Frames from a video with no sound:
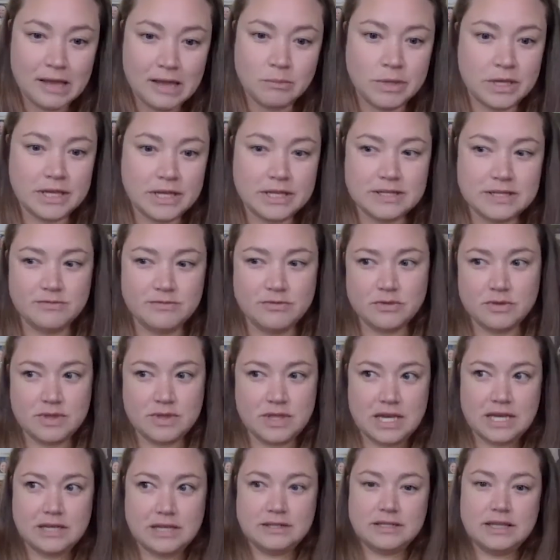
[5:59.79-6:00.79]
but it's
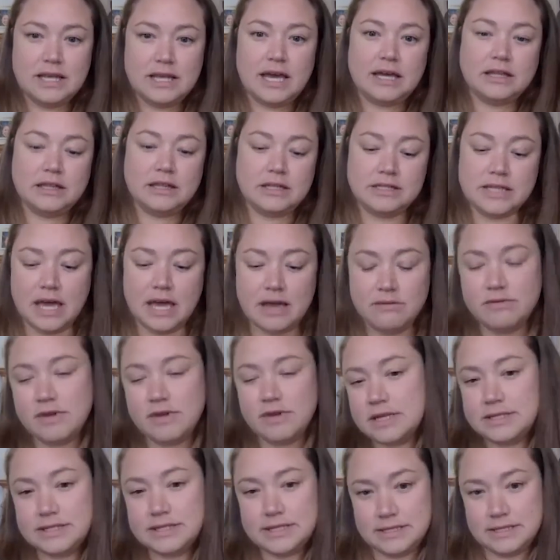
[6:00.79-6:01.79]
things like the
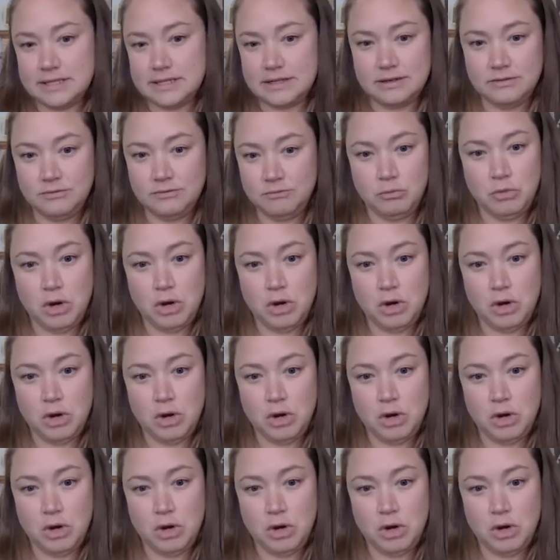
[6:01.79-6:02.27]
typeface isn't